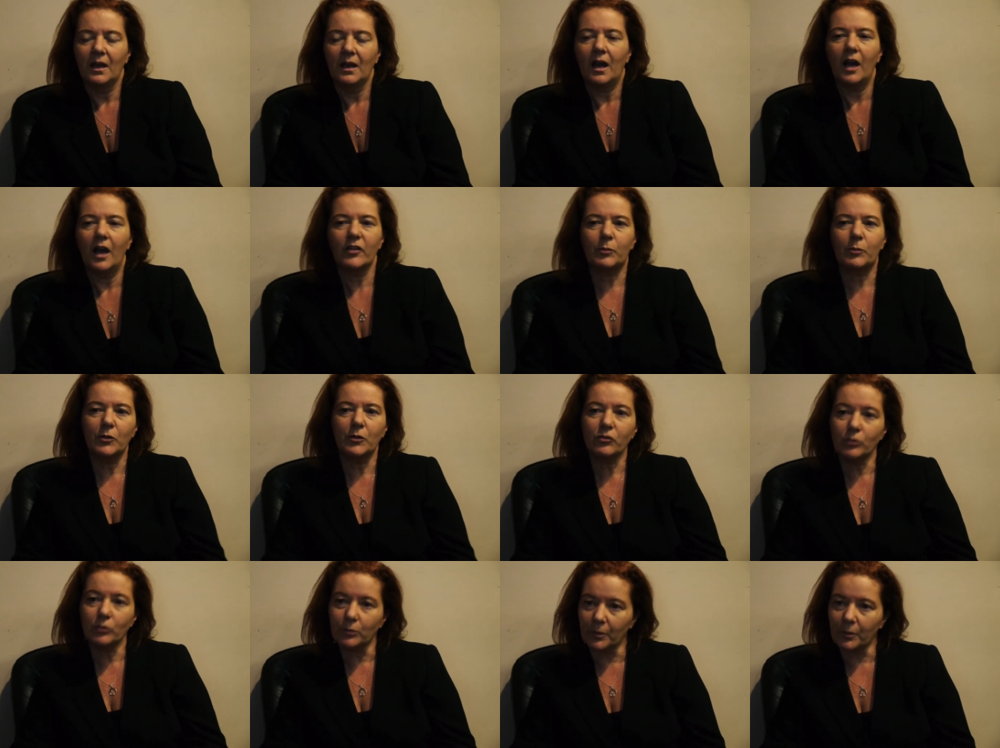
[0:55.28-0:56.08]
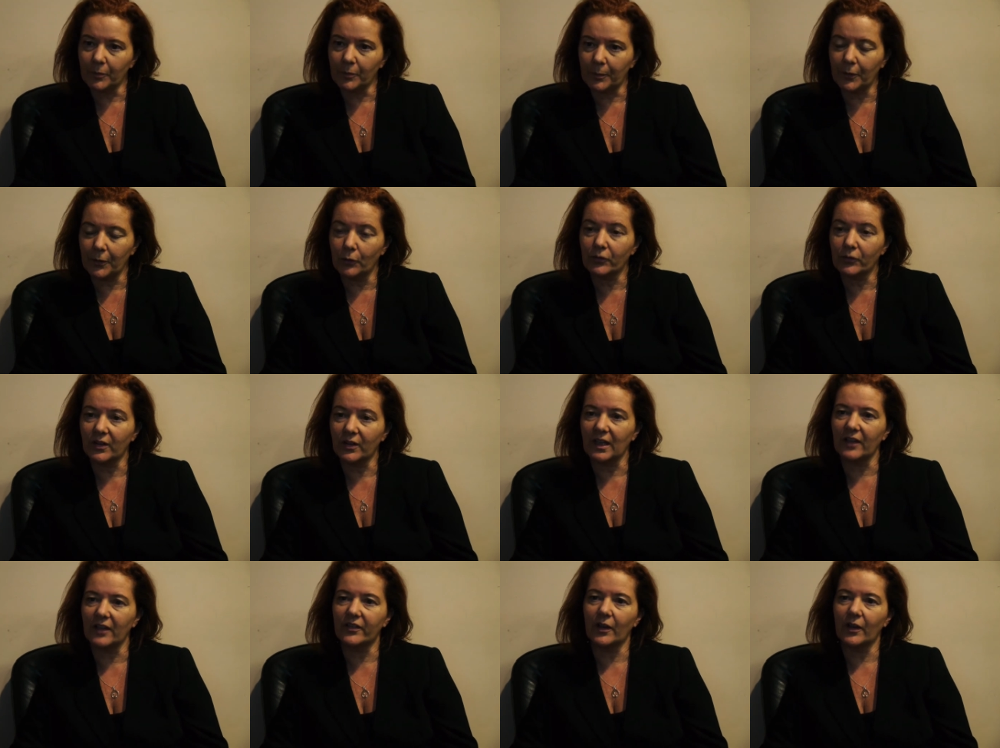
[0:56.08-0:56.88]
I suppose what we're proposing
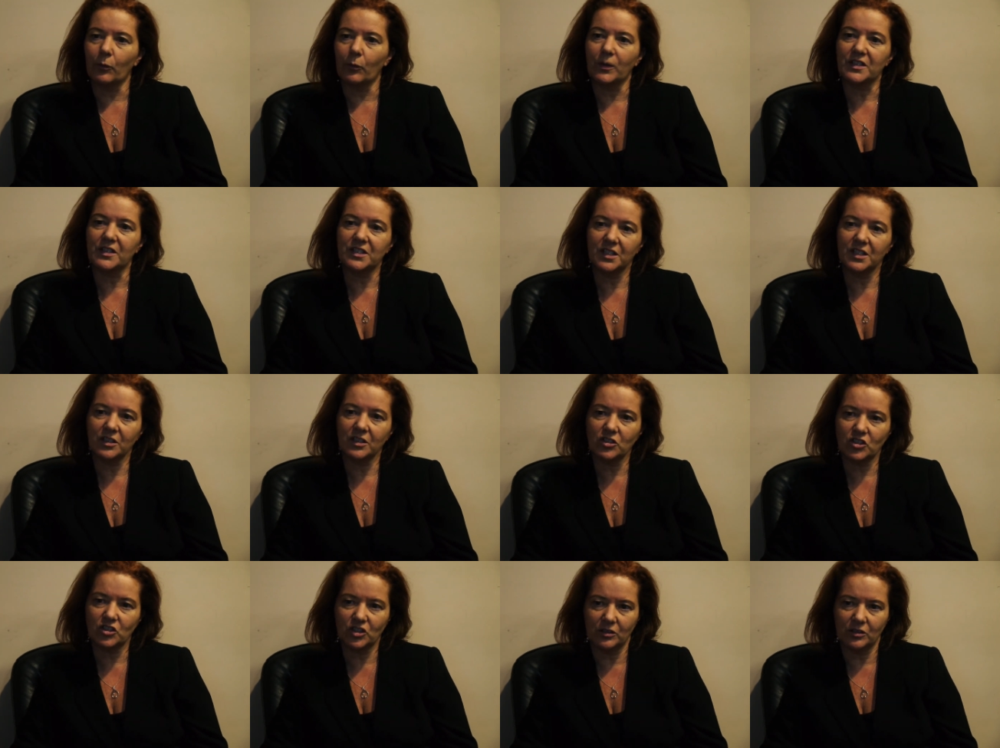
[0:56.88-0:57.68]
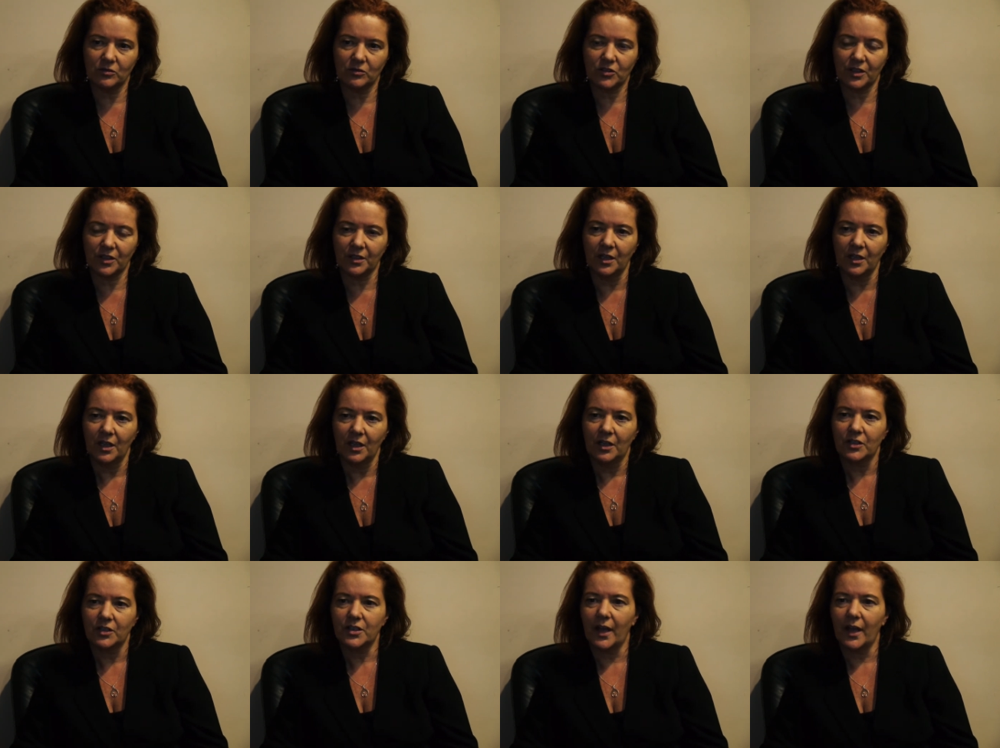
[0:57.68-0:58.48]
is that we teach children
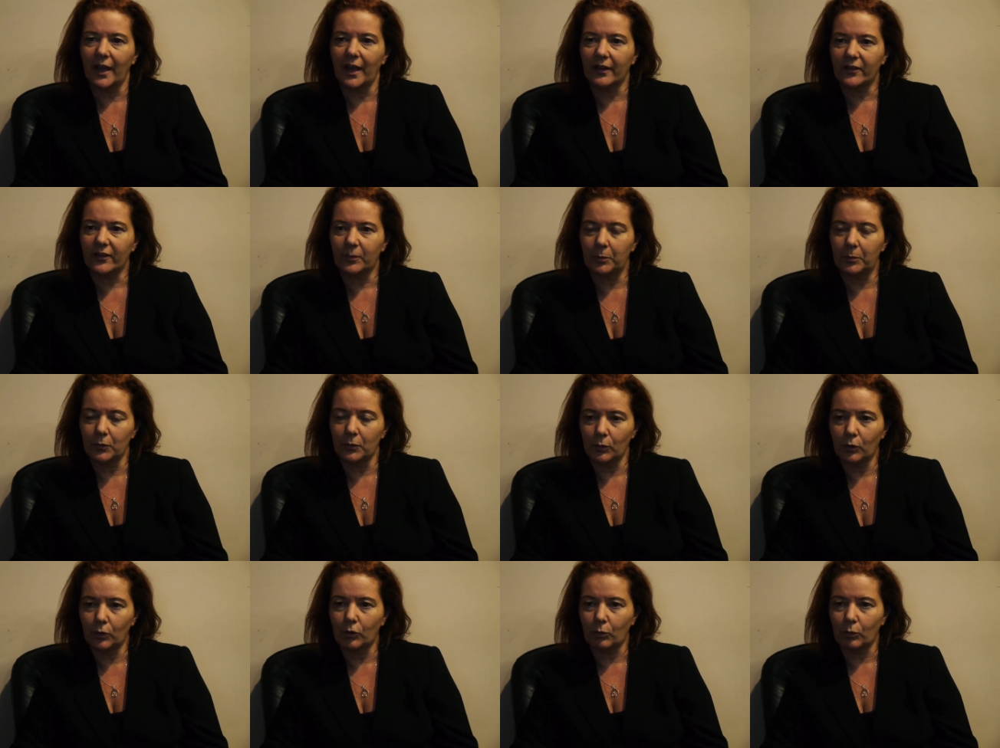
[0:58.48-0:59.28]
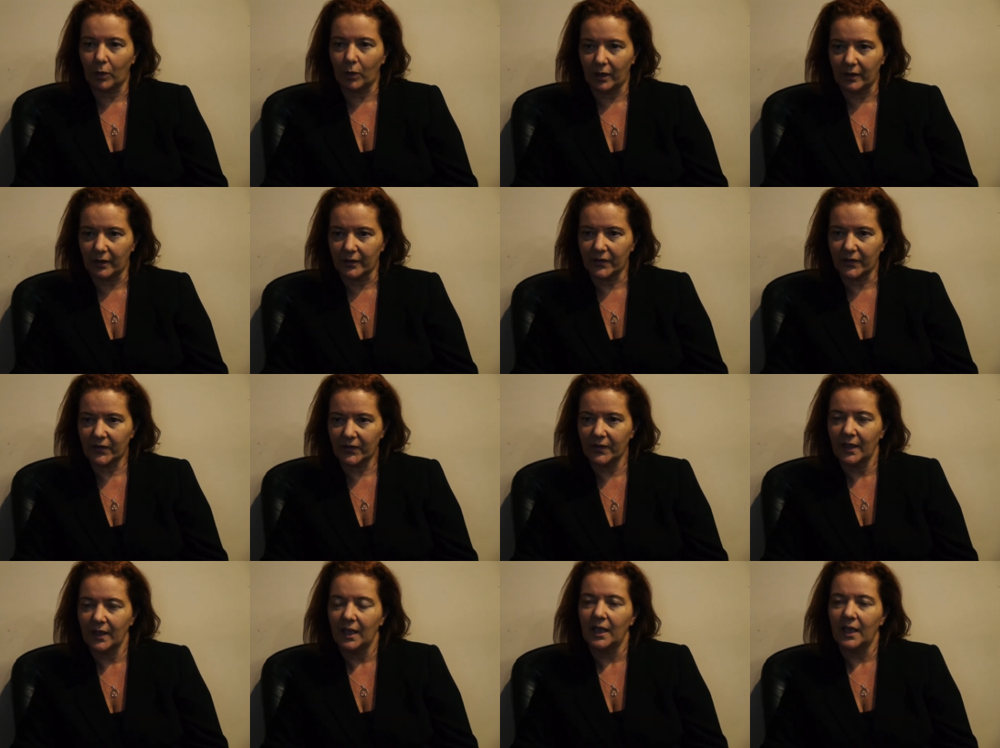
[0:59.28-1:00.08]
to explore words
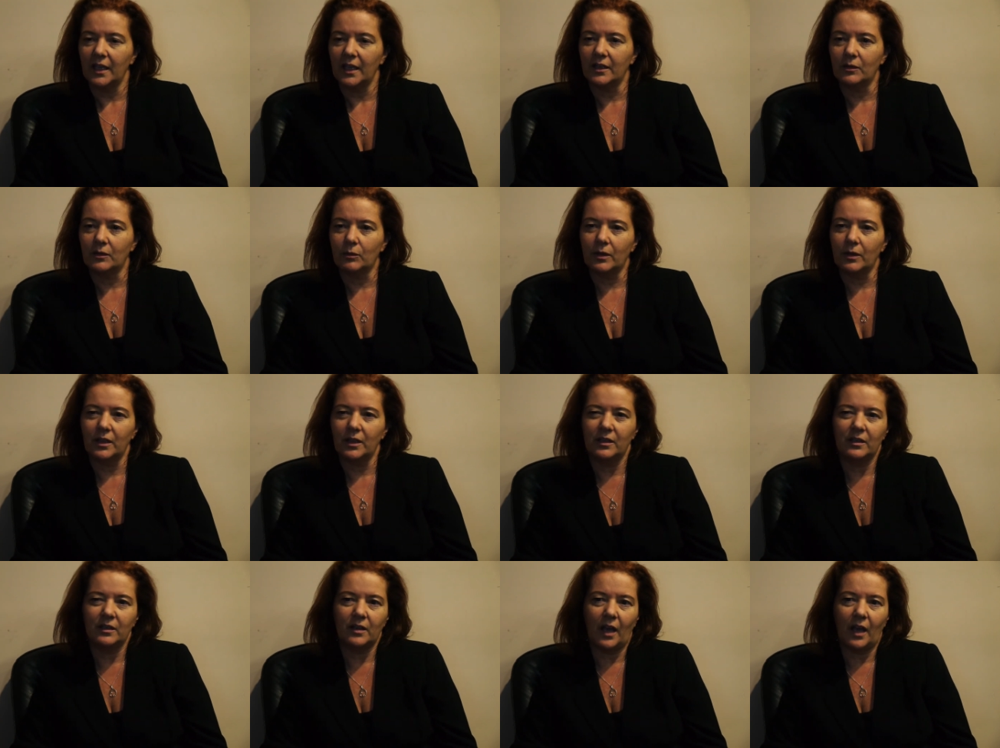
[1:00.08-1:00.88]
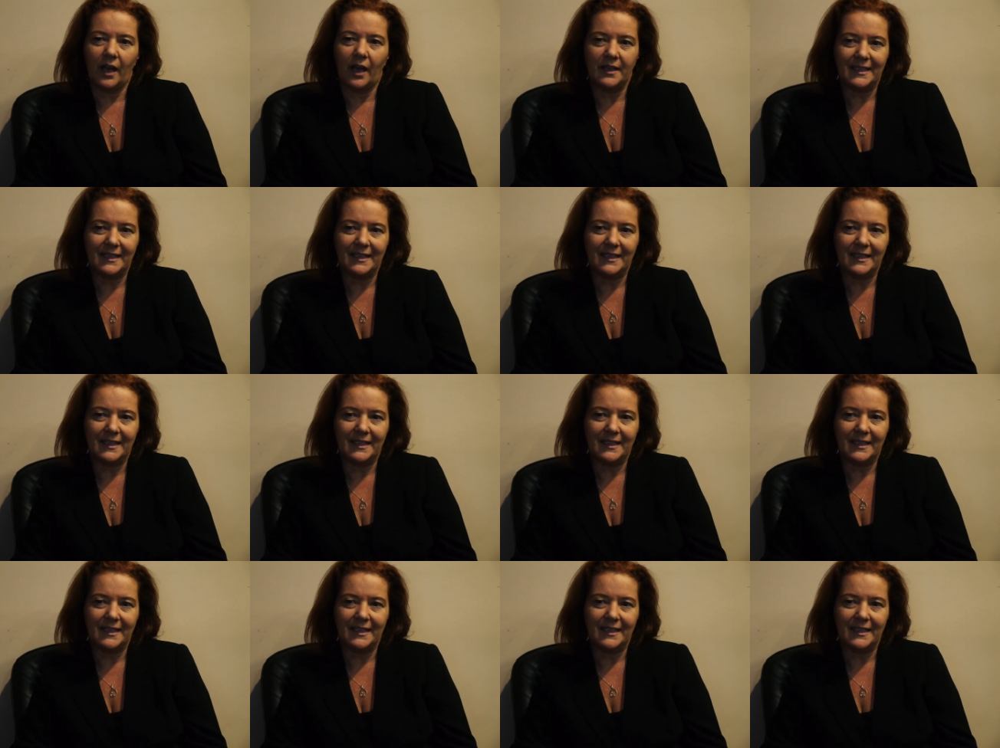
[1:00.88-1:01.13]
in an